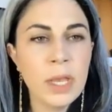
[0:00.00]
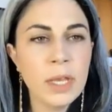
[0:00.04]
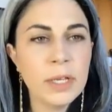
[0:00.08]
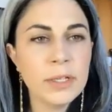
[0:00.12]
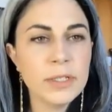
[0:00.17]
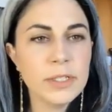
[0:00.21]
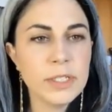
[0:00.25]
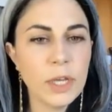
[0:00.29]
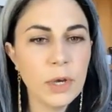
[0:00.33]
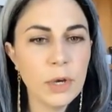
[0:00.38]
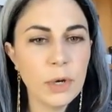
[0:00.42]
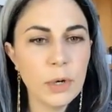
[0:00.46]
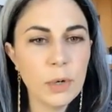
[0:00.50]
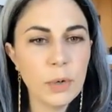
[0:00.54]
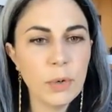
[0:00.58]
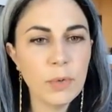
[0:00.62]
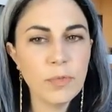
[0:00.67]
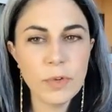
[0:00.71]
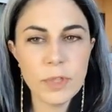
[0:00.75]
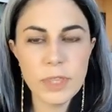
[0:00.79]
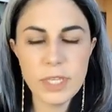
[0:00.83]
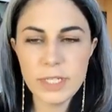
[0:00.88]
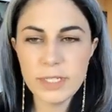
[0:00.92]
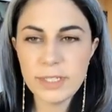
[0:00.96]
So
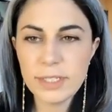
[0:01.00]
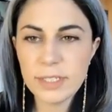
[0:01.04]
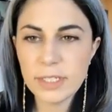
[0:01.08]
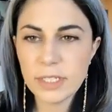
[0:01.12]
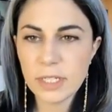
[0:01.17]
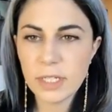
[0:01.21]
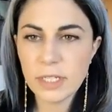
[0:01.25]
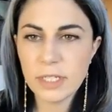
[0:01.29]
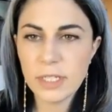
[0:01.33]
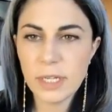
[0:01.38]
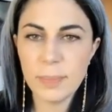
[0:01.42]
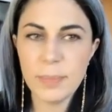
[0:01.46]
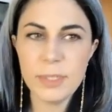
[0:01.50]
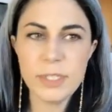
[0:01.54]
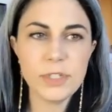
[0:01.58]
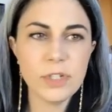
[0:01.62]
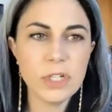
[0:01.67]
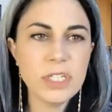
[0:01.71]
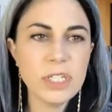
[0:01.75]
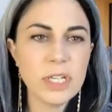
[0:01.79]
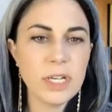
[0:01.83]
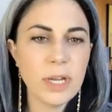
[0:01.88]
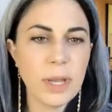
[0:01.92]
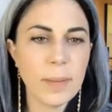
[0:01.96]
for this
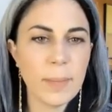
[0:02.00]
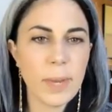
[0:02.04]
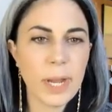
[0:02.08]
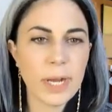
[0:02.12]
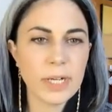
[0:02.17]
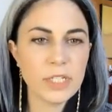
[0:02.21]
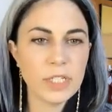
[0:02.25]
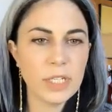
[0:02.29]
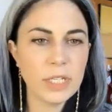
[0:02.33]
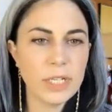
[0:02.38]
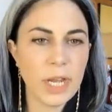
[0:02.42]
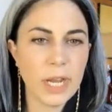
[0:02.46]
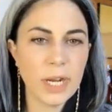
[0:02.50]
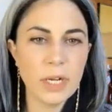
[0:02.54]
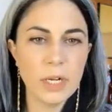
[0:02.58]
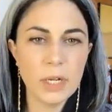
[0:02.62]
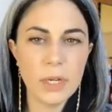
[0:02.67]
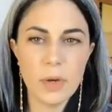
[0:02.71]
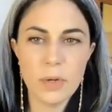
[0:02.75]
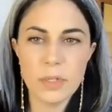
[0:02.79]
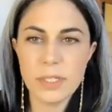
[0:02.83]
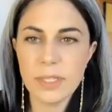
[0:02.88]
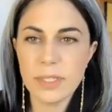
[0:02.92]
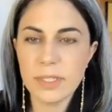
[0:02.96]
demonstration, I'm actually not going to
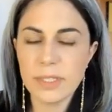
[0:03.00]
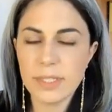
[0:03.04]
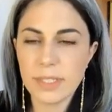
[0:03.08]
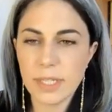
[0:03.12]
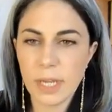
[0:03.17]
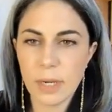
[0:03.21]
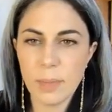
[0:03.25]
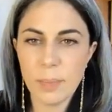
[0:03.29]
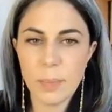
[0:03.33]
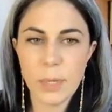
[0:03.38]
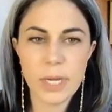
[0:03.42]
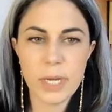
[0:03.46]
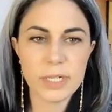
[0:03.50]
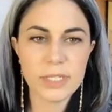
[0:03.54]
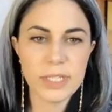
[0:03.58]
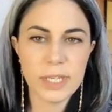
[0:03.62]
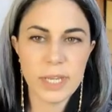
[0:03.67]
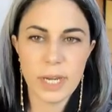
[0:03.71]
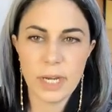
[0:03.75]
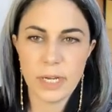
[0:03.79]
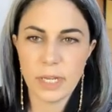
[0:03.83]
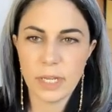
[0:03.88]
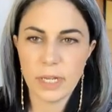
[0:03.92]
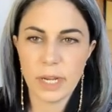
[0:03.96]
go into the sandbox that
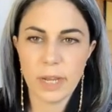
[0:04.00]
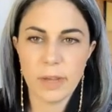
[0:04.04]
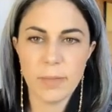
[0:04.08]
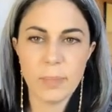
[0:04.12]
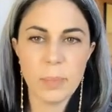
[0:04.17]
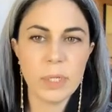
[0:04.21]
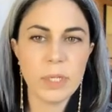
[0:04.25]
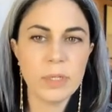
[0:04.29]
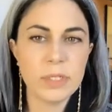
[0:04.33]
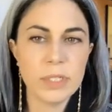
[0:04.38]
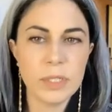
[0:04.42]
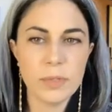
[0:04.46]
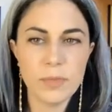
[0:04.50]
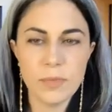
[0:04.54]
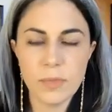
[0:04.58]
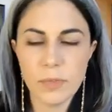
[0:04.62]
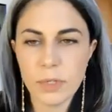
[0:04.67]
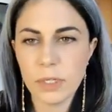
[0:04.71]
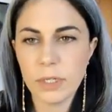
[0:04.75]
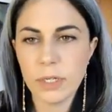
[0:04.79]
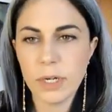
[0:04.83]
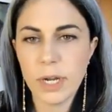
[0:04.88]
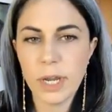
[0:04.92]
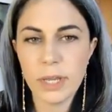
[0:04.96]
Annie and I have been using
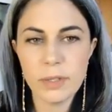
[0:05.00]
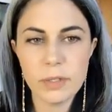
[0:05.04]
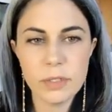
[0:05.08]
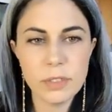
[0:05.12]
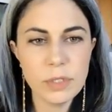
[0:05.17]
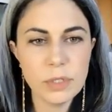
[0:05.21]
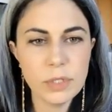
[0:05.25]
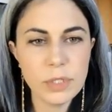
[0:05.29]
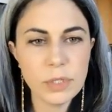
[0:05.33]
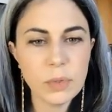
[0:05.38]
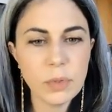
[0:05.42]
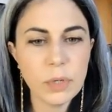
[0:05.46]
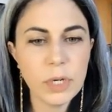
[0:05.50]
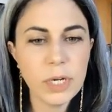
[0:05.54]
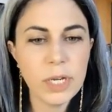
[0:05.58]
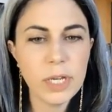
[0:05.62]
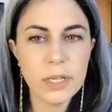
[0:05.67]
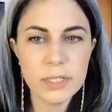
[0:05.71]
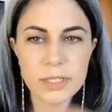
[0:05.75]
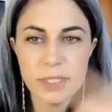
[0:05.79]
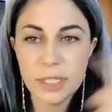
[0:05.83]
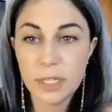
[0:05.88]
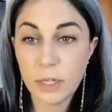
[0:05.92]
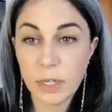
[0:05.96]
for other
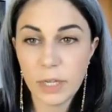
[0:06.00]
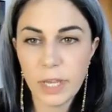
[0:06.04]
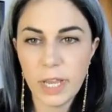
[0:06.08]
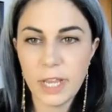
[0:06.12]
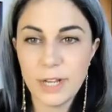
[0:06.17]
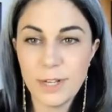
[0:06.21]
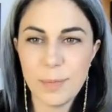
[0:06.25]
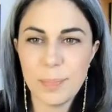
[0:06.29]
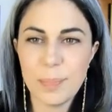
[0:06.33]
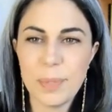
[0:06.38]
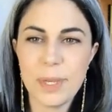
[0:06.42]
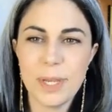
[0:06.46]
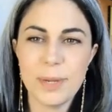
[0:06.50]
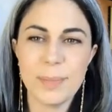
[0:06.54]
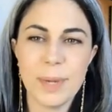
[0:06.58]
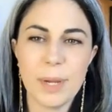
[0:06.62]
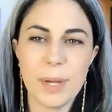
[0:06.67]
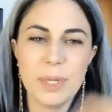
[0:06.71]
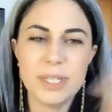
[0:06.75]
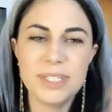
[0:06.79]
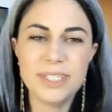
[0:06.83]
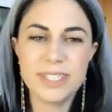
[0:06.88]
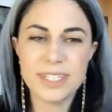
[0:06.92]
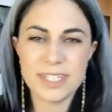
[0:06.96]
tutorials. That'll end up being my
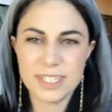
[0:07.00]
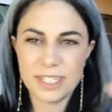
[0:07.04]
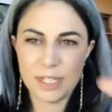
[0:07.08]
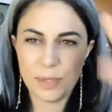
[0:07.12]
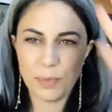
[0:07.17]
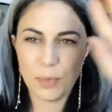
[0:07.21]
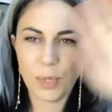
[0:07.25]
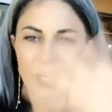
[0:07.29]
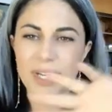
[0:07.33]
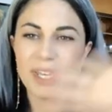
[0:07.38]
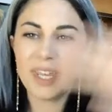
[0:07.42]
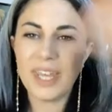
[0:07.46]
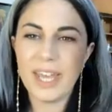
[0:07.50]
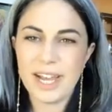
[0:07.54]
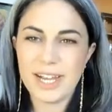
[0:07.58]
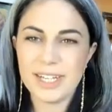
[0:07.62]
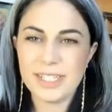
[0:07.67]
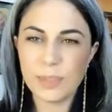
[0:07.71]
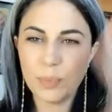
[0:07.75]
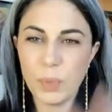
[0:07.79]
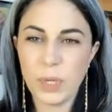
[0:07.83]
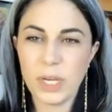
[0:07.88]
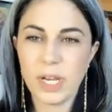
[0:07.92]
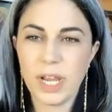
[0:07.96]
161
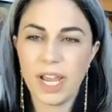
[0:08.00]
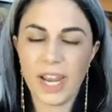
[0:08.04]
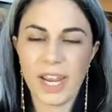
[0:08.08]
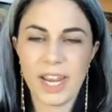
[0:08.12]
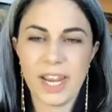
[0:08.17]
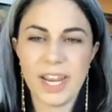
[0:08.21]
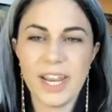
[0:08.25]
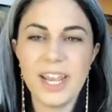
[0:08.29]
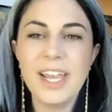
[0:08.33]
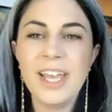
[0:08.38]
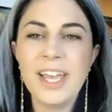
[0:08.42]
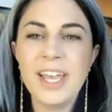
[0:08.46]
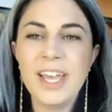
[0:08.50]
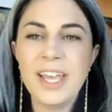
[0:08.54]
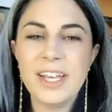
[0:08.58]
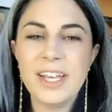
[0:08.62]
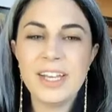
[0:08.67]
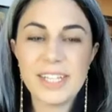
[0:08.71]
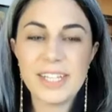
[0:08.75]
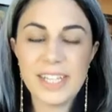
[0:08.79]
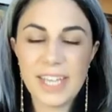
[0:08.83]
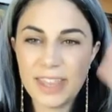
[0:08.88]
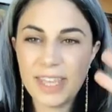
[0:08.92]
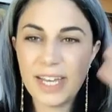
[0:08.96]
class when I
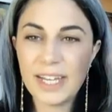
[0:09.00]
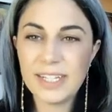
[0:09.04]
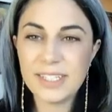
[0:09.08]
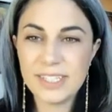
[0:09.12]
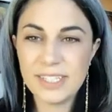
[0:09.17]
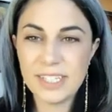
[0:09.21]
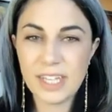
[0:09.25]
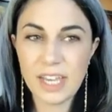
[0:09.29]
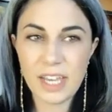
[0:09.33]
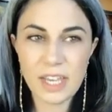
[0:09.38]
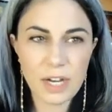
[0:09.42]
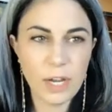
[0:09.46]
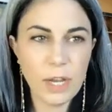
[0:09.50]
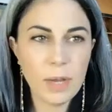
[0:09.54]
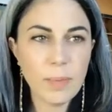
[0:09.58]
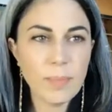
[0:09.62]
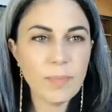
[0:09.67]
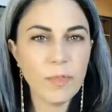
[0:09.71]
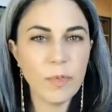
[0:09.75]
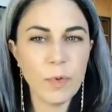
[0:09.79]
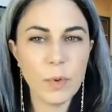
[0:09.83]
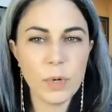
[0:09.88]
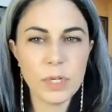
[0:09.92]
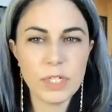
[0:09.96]
get that set
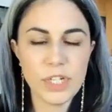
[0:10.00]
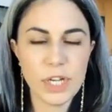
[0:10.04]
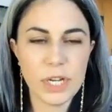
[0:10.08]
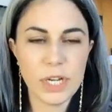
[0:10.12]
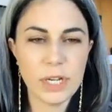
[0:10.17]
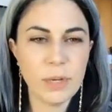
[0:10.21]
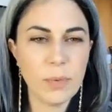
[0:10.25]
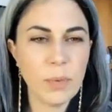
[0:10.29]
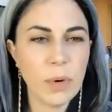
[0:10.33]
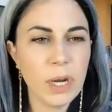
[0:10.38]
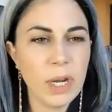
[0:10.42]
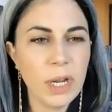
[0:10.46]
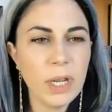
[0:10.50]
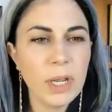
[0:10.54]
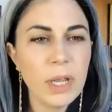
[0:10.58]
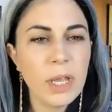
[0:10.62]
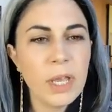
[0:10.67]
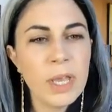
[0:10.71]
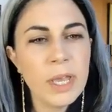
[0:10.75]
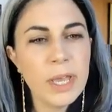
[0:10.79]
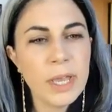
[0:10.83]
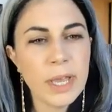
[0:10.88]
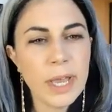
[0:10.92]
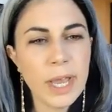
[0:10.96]
up for January.
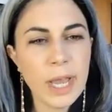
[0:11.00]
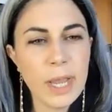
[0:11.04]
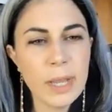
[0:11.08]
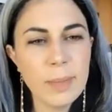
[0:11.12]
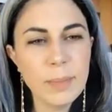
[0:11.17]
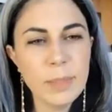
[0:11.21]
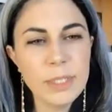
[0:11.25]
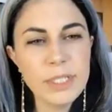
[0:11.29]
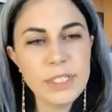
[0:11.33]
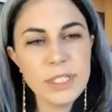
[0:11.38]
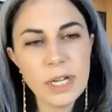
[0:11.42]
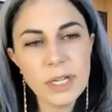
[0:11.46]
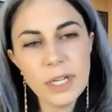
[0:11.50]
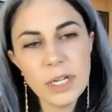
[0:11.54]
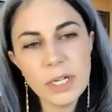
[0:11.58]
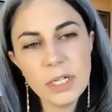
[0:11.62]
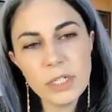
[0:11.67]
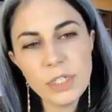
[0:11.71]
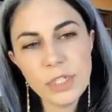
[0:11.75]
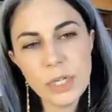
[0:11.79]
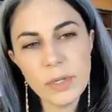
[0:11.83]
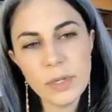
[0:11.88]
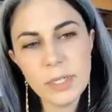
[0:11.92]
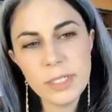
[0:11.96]
I'm instead going to
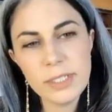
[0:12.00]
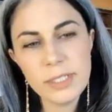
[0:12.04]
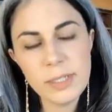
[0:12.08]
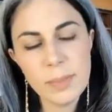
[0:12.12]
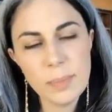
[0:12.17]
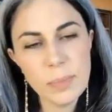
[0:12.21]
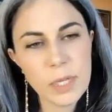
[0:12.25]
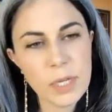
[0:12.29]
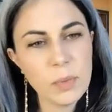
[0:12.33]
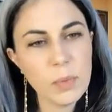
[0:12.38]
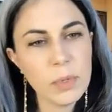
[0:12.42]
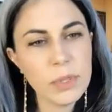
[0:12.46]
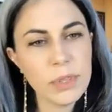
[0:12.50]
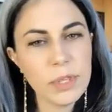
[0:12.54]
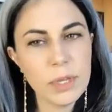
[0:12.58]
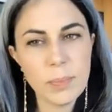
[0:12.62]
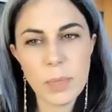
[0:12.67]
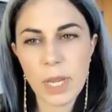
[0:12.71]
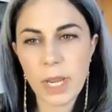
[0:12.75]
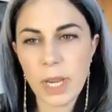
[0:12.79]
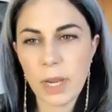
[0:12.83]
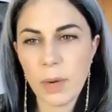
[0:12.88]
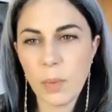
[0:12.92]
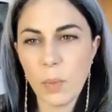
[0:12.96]
show us something within
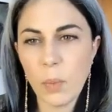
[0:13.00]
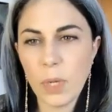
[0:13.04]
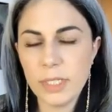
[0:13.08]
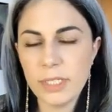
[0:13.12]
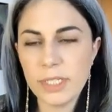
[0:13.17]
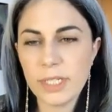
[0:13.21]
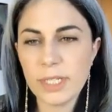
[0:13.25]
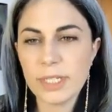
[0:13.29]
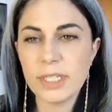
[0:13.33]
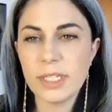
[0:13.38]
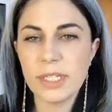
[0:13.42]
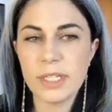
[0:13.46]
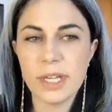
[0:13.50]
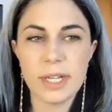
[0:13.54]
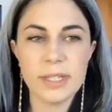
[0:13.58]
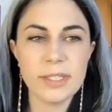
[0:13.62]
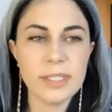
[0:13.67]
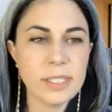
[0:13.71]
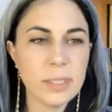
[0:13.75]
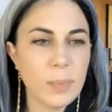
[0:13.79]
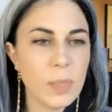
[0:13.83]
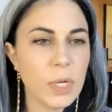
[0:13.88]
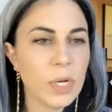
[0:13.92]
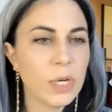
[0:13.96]
my 169
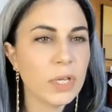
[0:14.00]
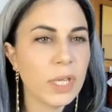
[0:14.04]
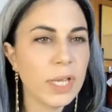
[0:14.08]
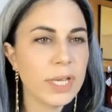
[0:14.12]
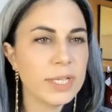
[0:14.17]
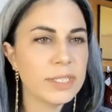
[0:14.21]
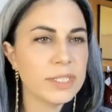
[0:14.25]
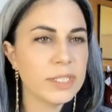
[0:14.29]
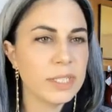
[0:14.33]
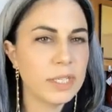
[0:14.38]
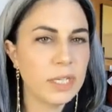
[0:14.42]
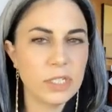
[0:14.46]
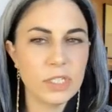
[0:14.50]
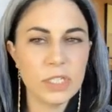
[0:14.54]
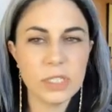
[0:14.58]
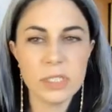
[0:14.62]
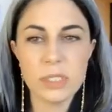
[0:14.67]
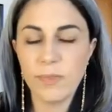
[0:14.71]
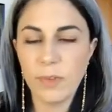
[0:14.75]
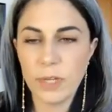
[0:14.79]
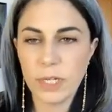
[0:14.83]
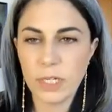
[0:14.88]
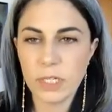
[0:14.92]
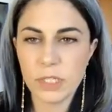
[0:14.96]
seminar class that I
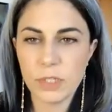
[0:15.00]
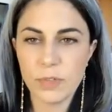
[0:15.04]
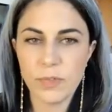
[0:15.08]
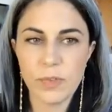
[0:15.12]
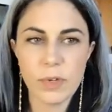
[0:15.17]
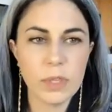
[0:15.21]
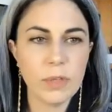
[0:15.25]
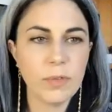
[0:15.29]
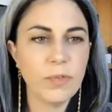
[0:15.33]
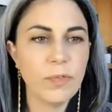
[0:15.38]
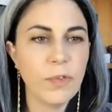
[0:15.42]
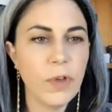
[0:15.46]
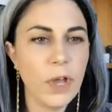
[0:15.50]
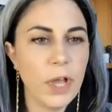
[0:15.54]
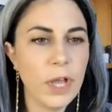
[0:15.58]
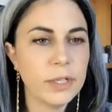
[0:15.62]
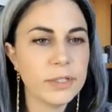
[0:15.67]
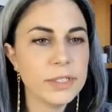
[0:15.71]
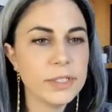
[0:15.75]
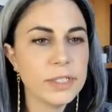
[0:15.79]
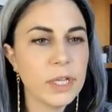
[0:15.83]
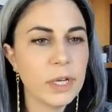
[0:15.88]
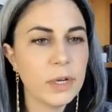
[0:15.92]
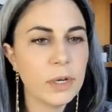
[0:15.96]
just finished for the fall.
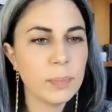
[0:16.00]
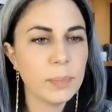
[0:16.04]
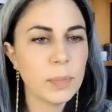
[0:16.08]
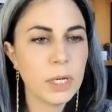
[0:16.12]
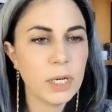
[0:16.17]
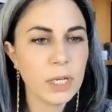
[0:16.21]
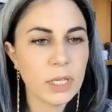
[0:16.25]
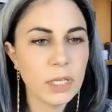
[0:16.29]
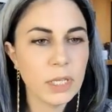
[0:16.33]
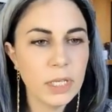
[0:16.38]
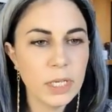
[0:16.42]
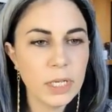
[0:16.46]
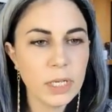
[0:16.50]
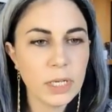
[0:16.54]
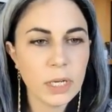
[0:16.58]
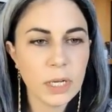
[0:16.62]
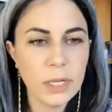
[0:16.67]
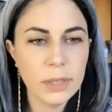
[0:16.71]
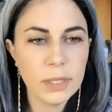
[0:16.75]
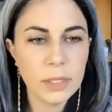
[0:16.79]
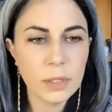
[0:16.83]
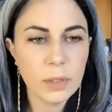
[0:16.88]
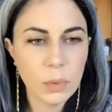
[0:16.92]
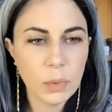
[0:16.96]
So I'm going to click
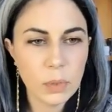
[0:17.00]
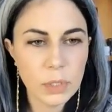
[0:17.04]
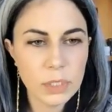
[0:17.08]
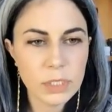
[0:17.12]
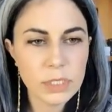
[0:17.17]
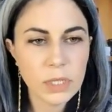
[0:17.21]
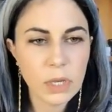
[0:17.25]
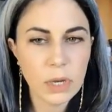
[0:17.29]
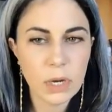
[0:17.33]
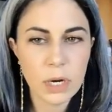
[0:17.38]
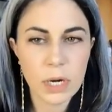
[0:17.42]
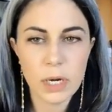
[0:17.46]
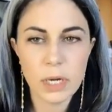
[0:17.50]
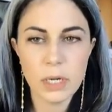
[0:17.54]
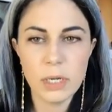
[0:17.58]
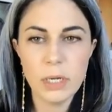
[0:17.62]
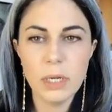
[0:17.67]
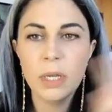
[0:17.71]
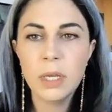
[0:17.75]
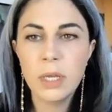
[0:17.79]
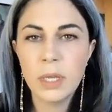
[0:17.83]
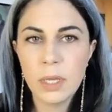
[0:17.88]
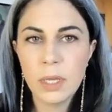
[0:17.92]
on the course card,